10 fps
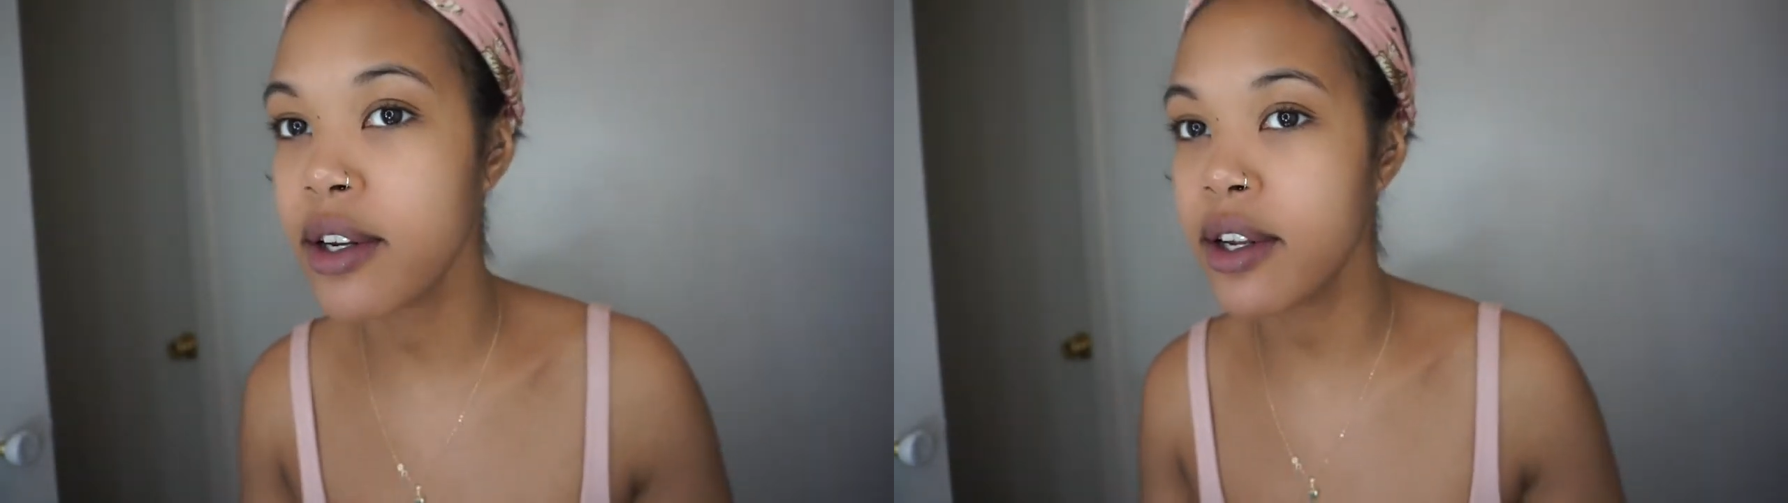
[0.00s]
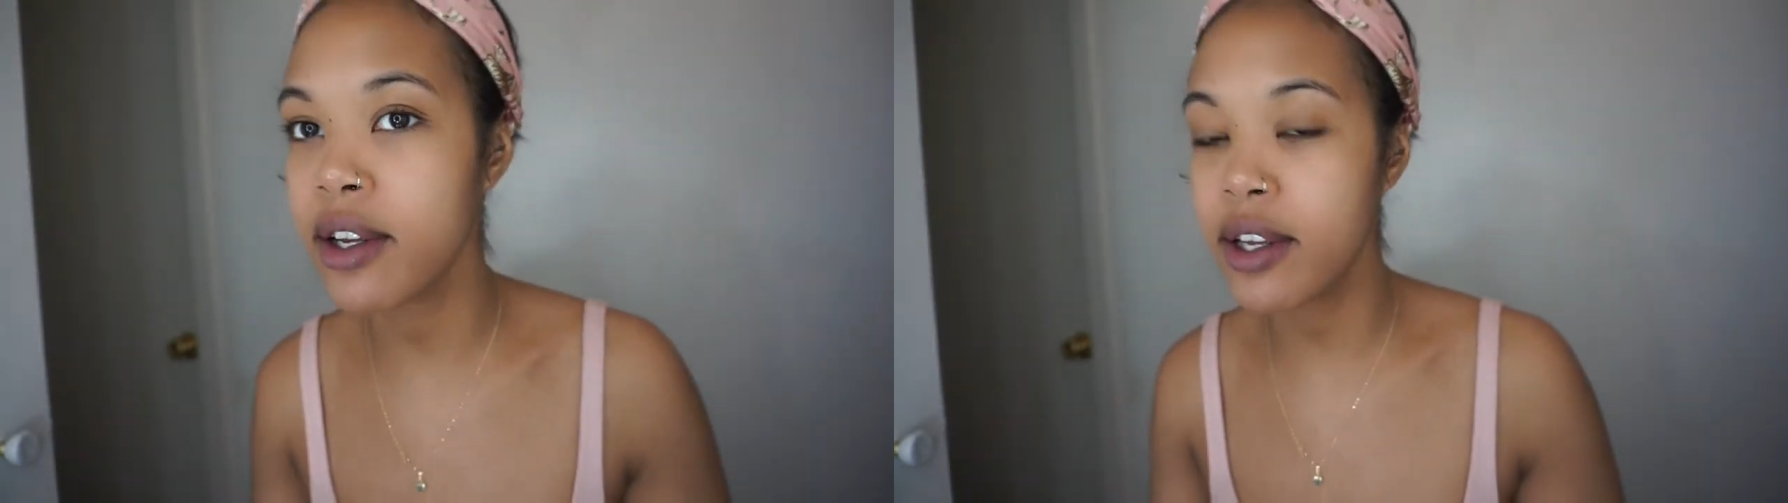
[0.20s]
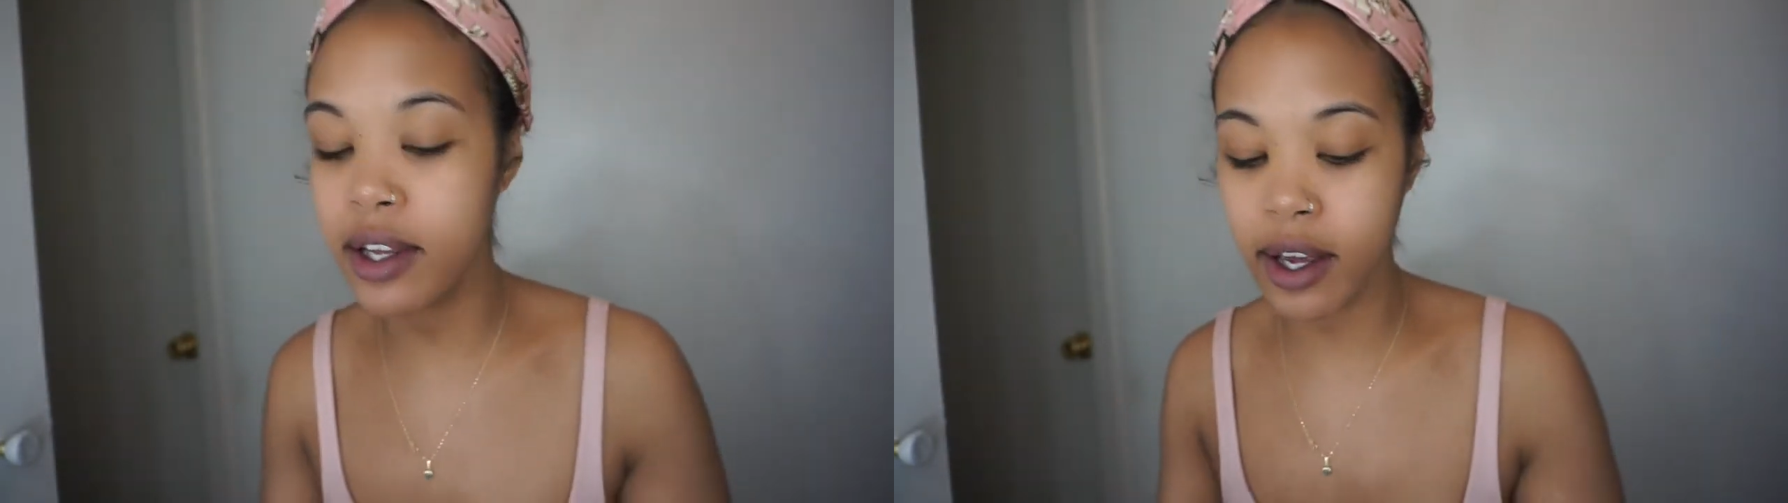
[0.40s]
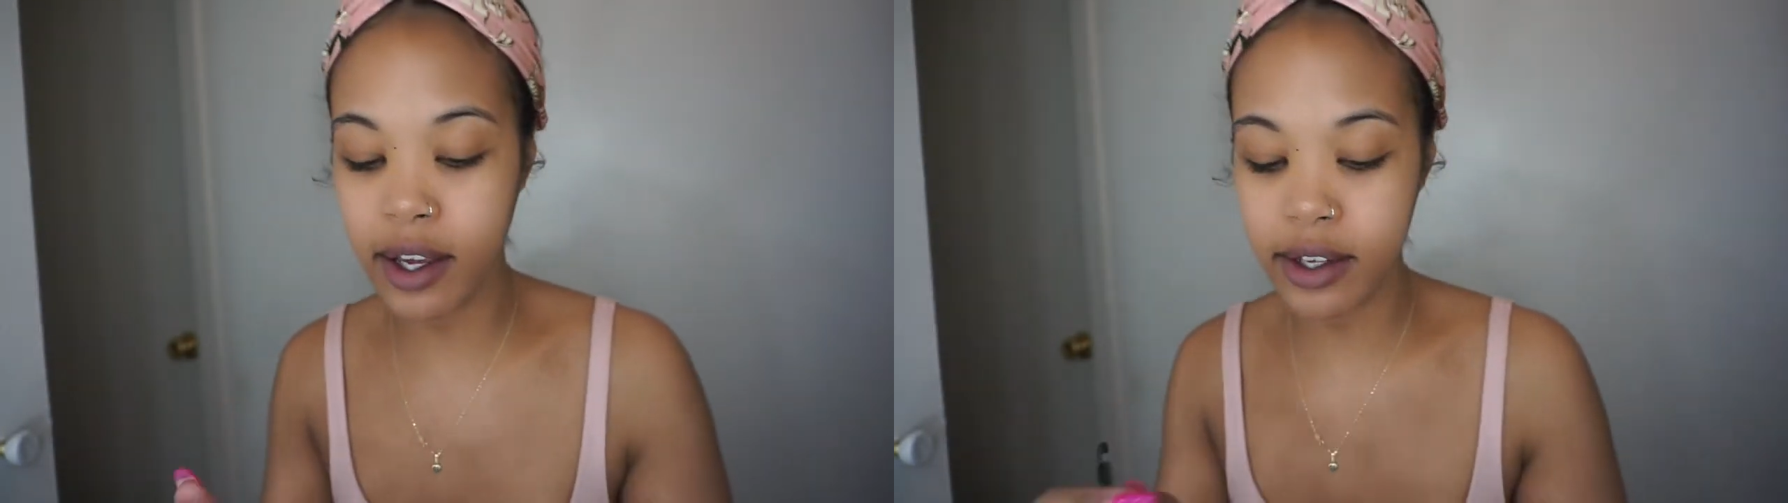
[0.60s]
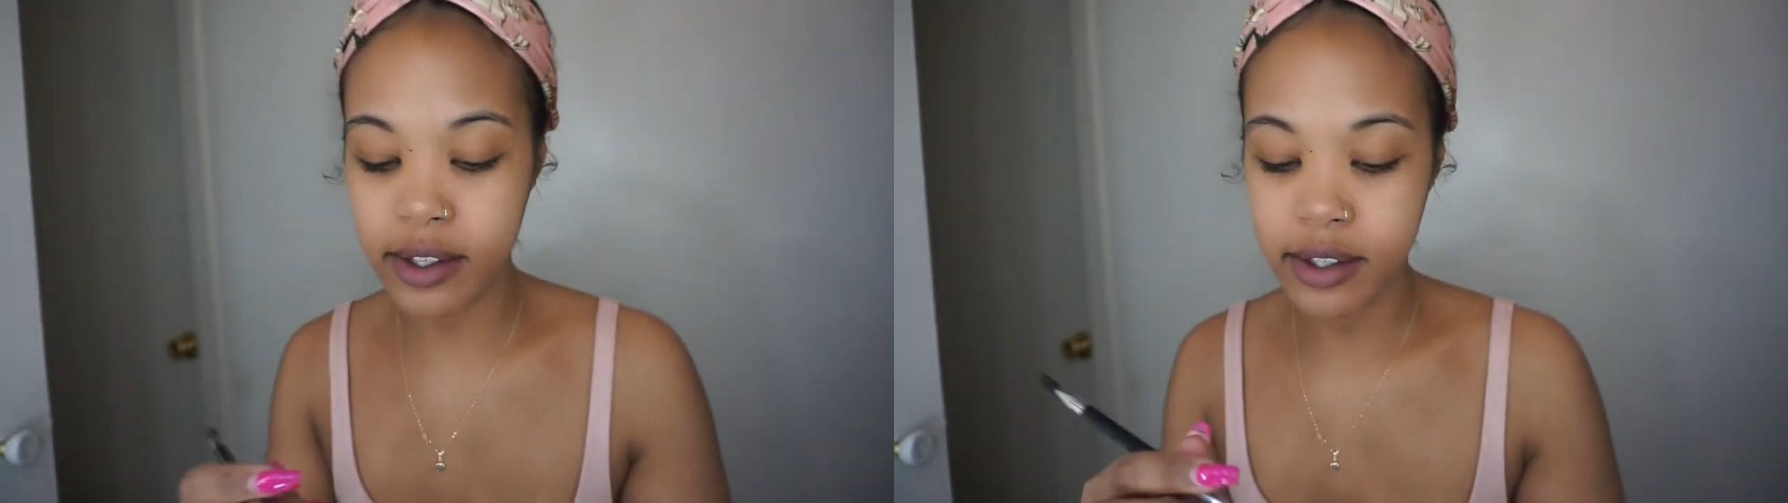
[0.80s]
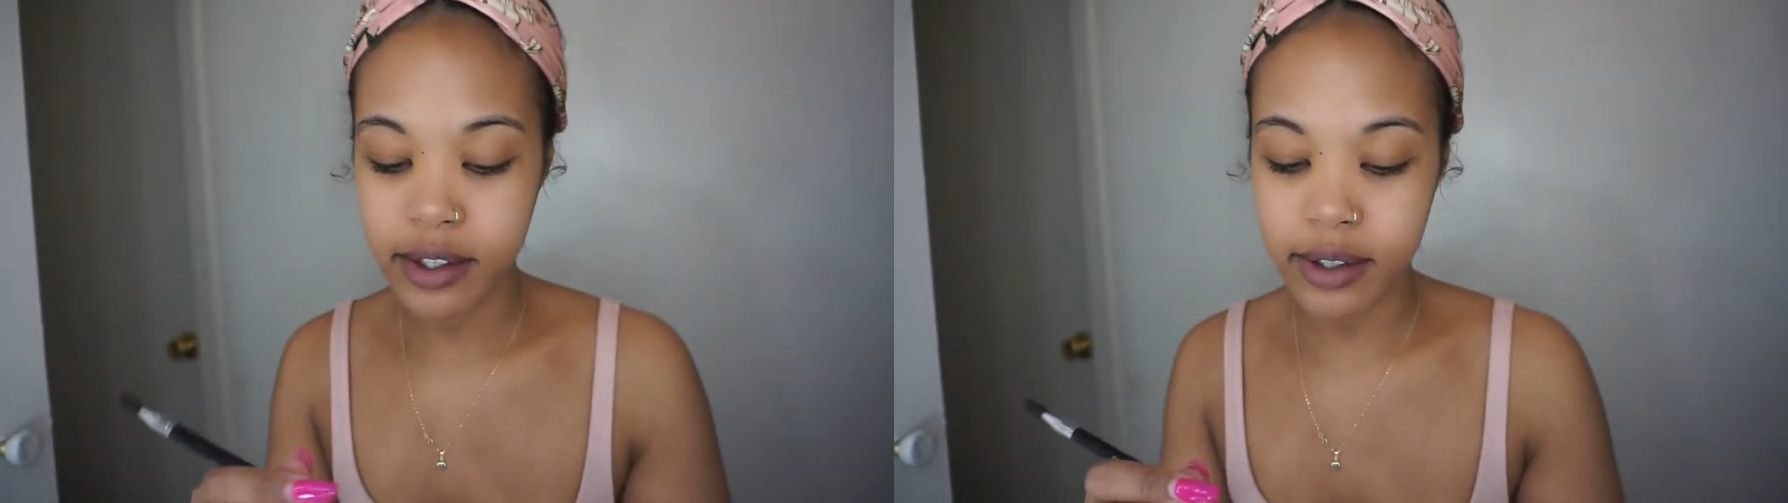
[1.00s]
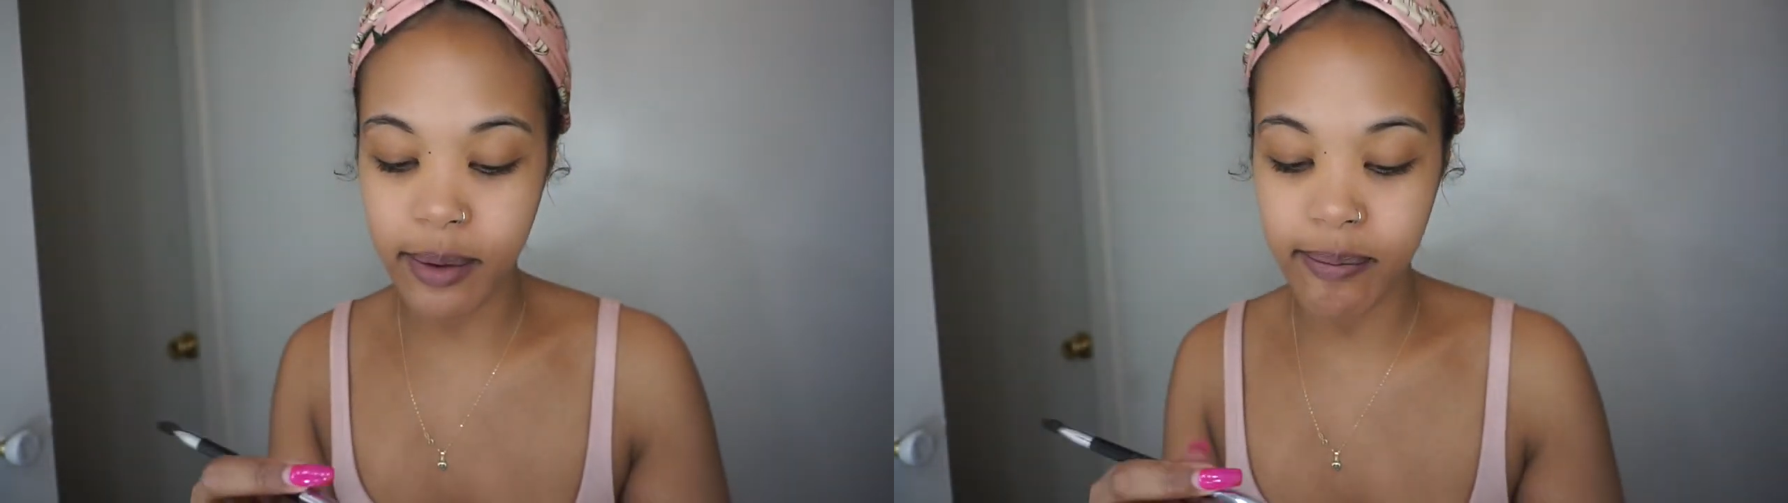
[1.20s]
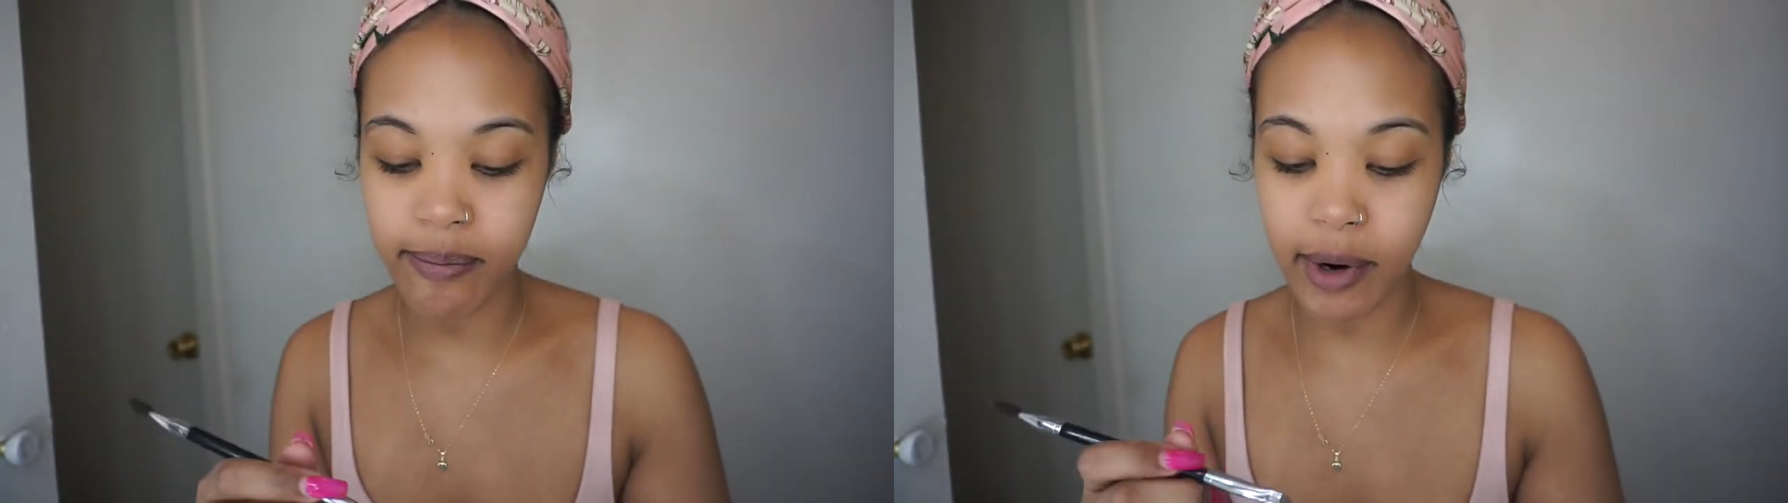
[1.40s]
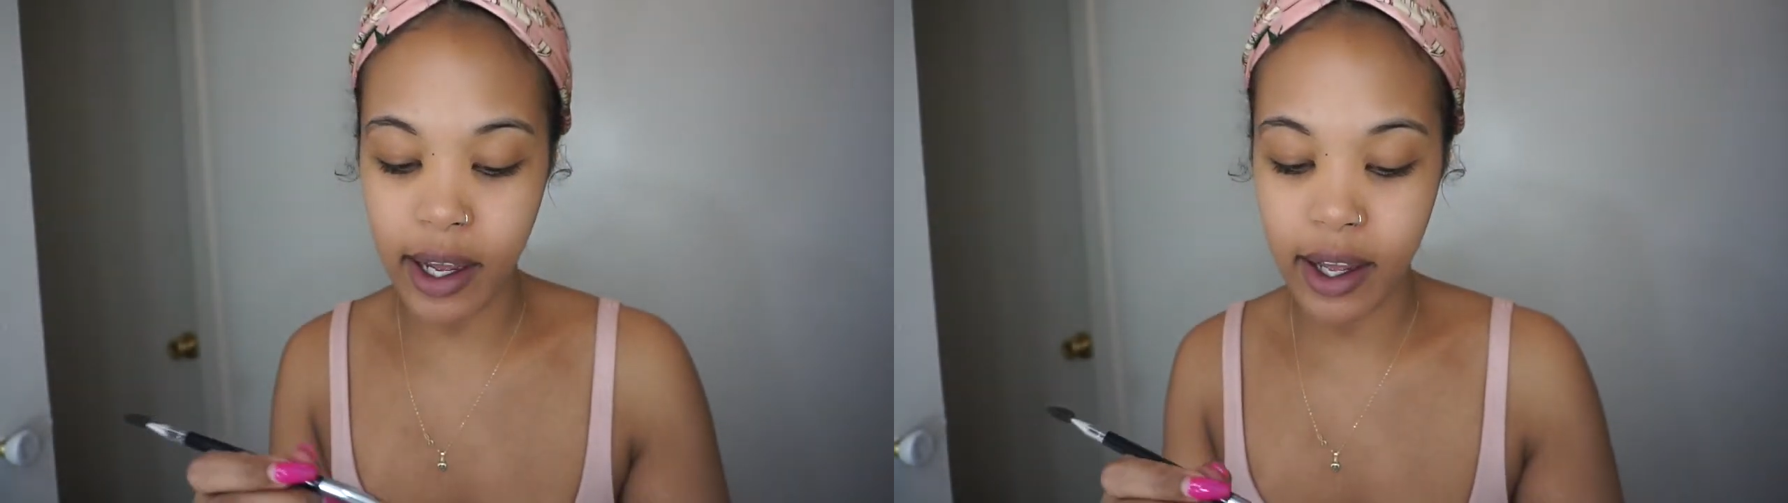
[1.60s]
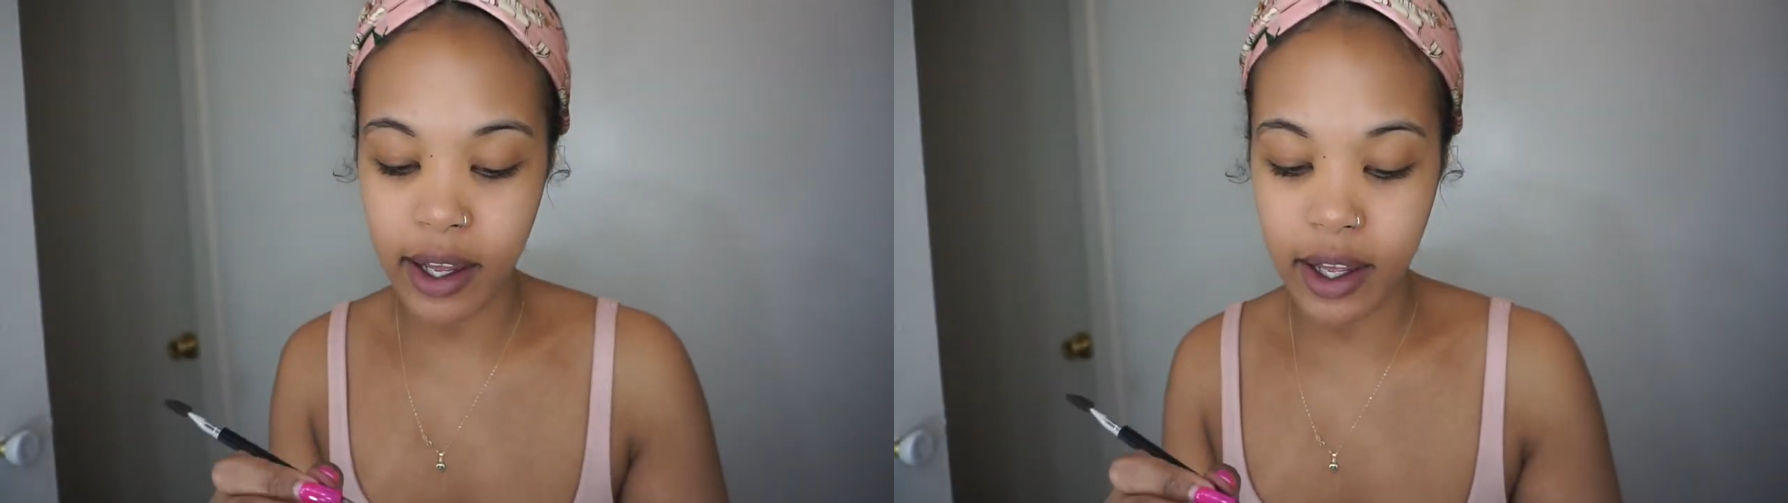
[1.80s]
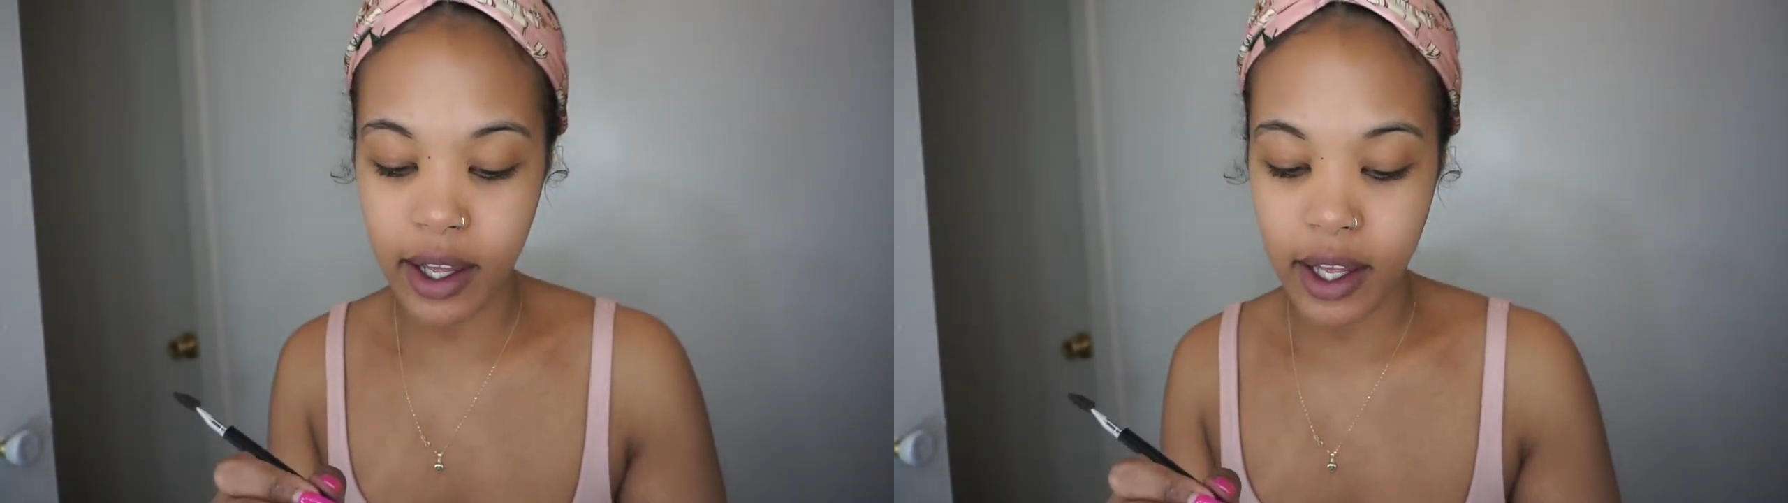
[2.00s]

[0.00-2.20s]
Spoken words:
Okay? Alright.